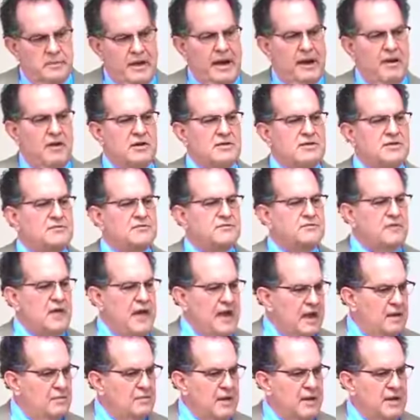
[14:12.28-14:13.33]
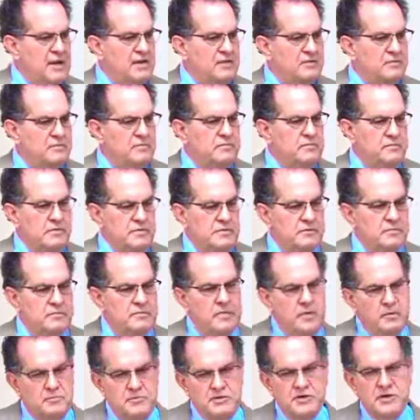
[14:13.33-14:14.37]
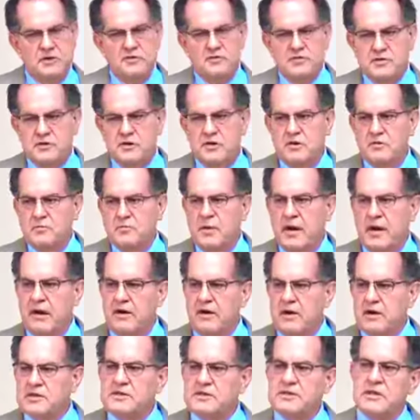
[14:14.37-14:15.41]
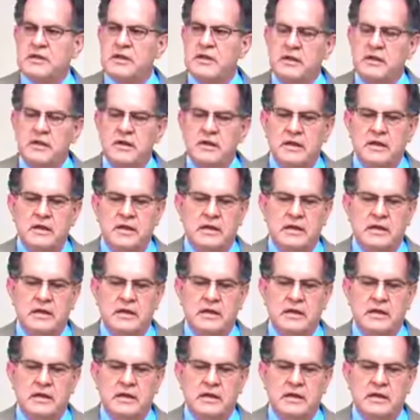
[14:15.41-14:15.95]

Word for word: Parents of family, you, observe certain parents that